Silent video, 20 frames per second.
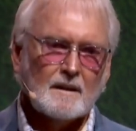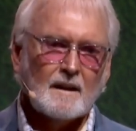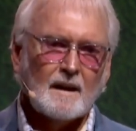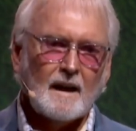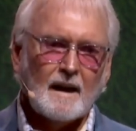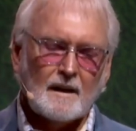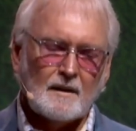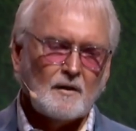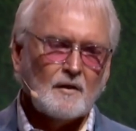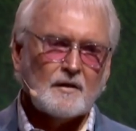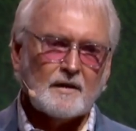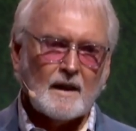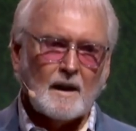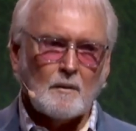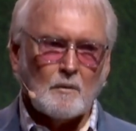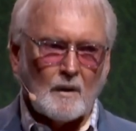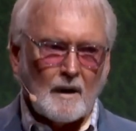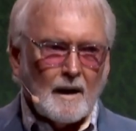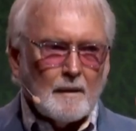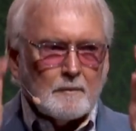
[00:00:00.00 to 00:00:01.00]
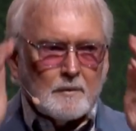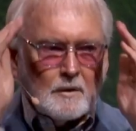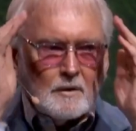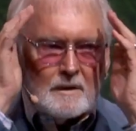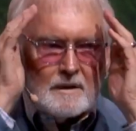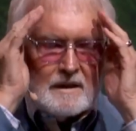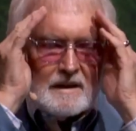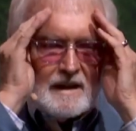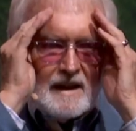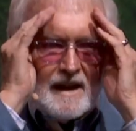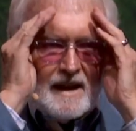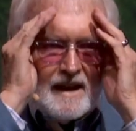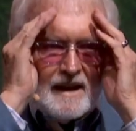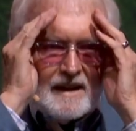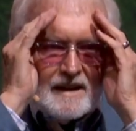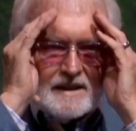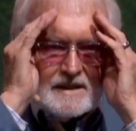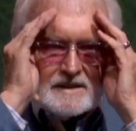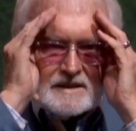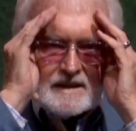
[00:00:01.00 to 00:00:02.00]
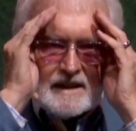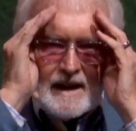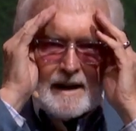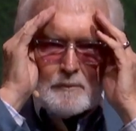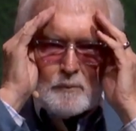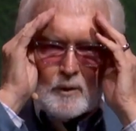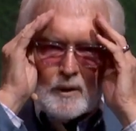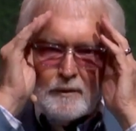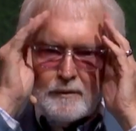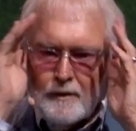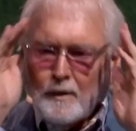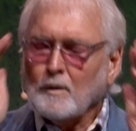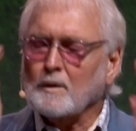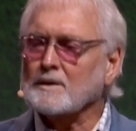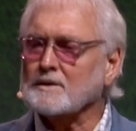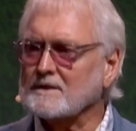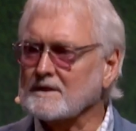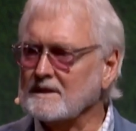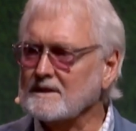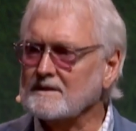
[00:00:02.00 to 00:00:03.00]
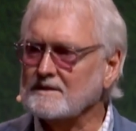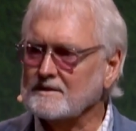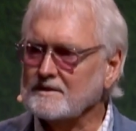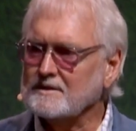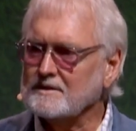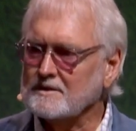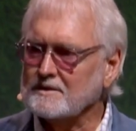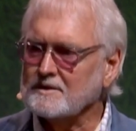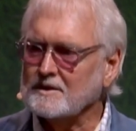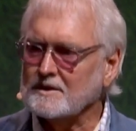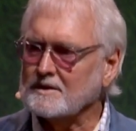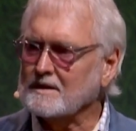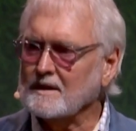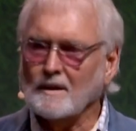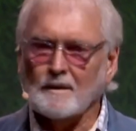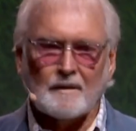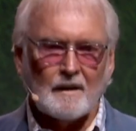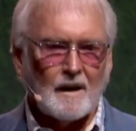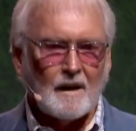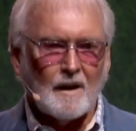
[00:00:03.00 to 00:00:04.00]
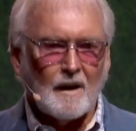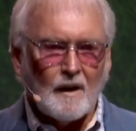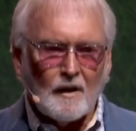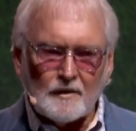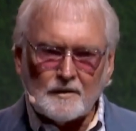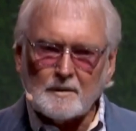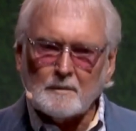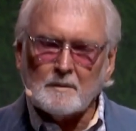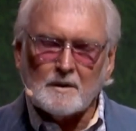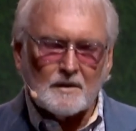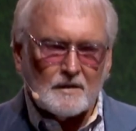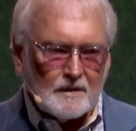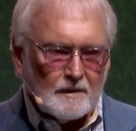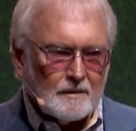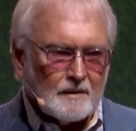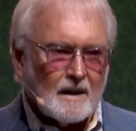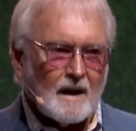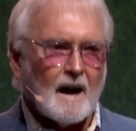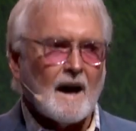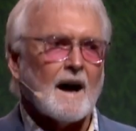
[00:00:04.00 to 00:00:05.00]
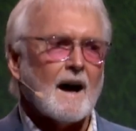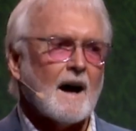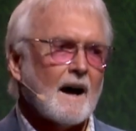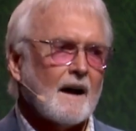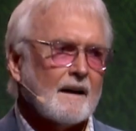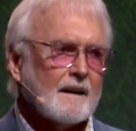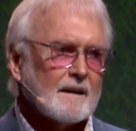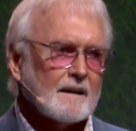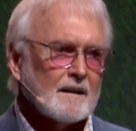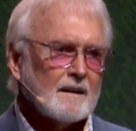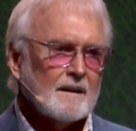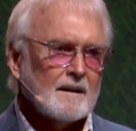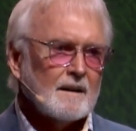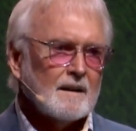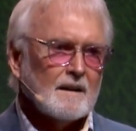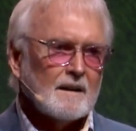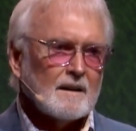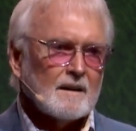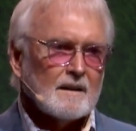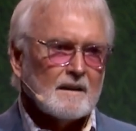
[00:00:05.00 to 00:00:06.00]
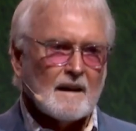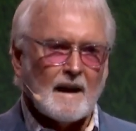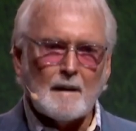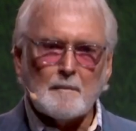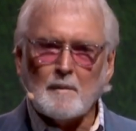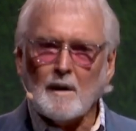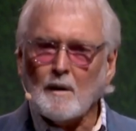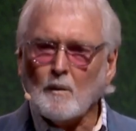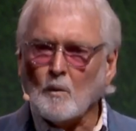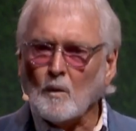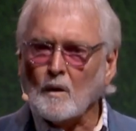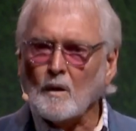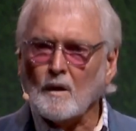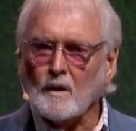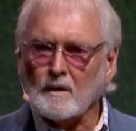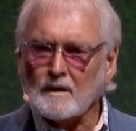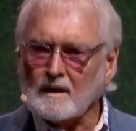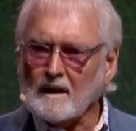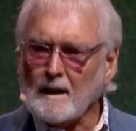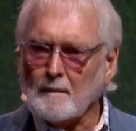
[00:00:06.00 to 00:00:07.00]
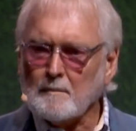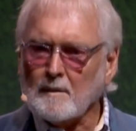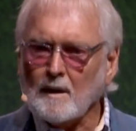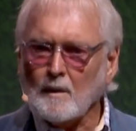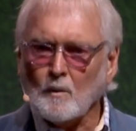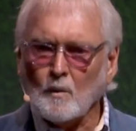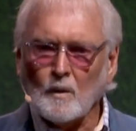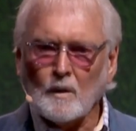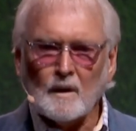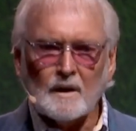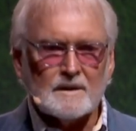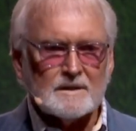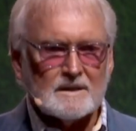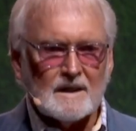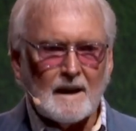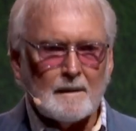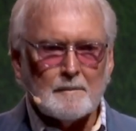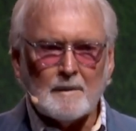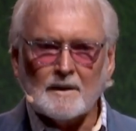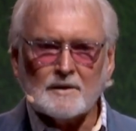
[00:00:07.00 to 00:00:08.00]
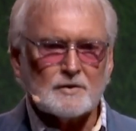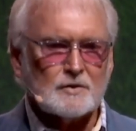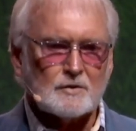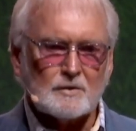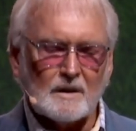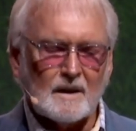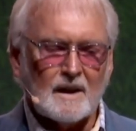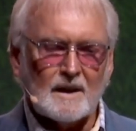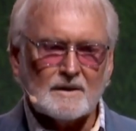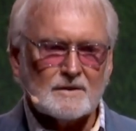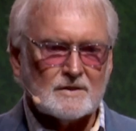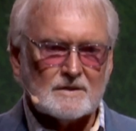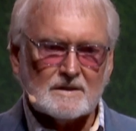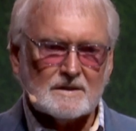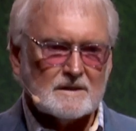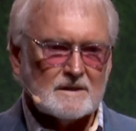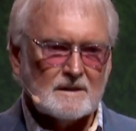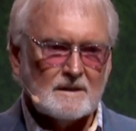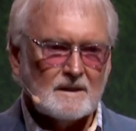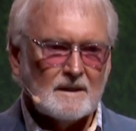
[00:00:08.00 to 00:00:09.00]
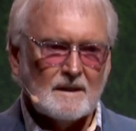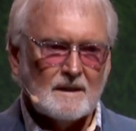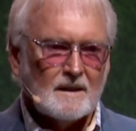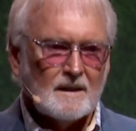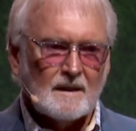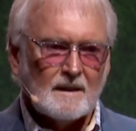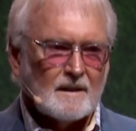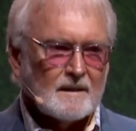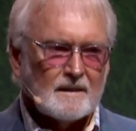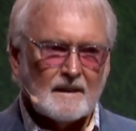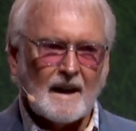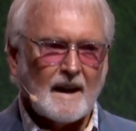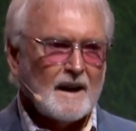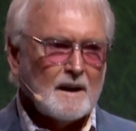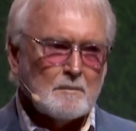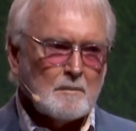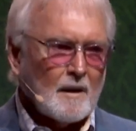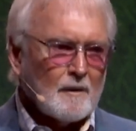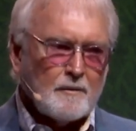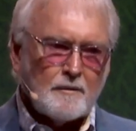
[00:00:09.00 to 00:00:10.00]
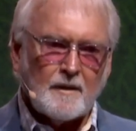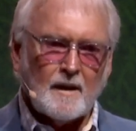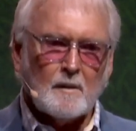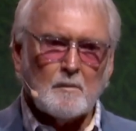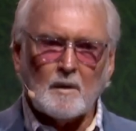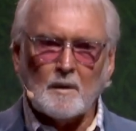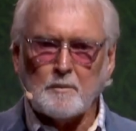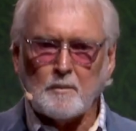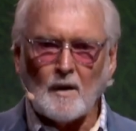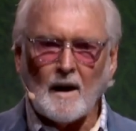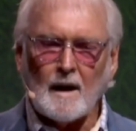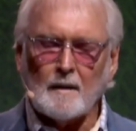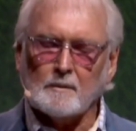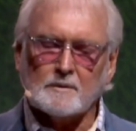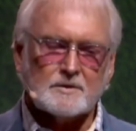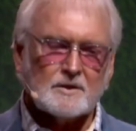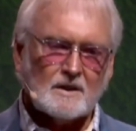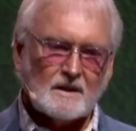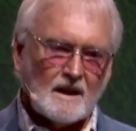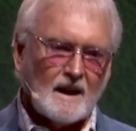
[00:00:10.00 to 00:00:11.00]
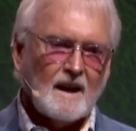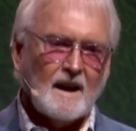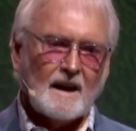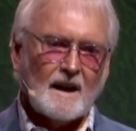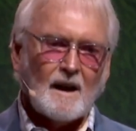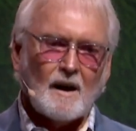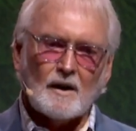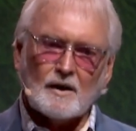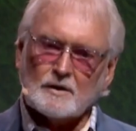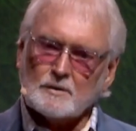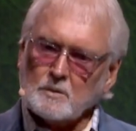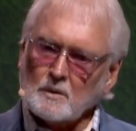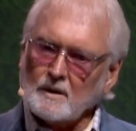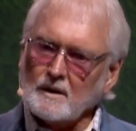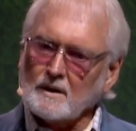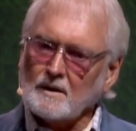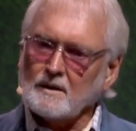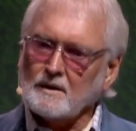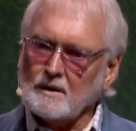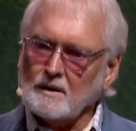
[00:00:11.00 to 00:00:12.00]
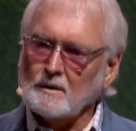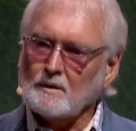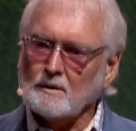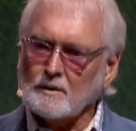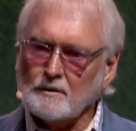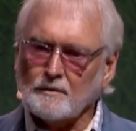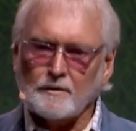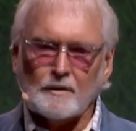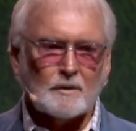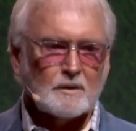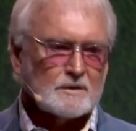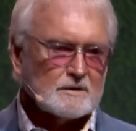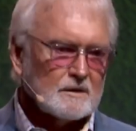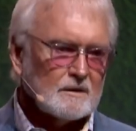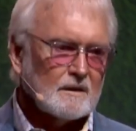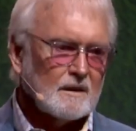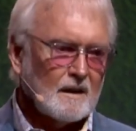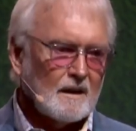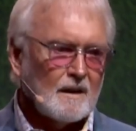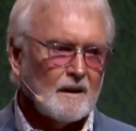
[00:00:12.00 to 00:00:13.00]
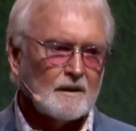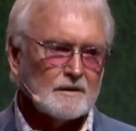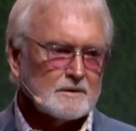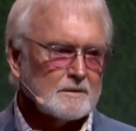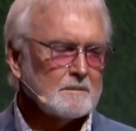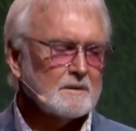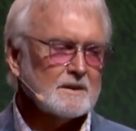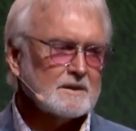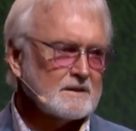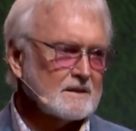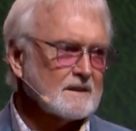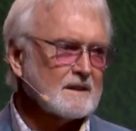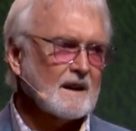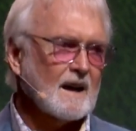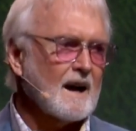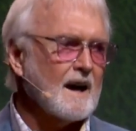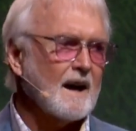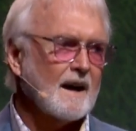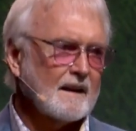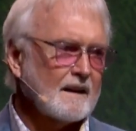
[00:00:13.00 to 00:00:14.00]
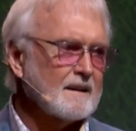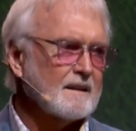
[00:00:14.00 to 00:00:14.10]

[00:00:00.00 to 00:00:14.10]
And you say, What I'm doing today is I'm refocusing just on the awesomeness of God. Not my work, not my worries, not my stress, not even my family problems today. All we're going to do is focus on the awesomeness of God.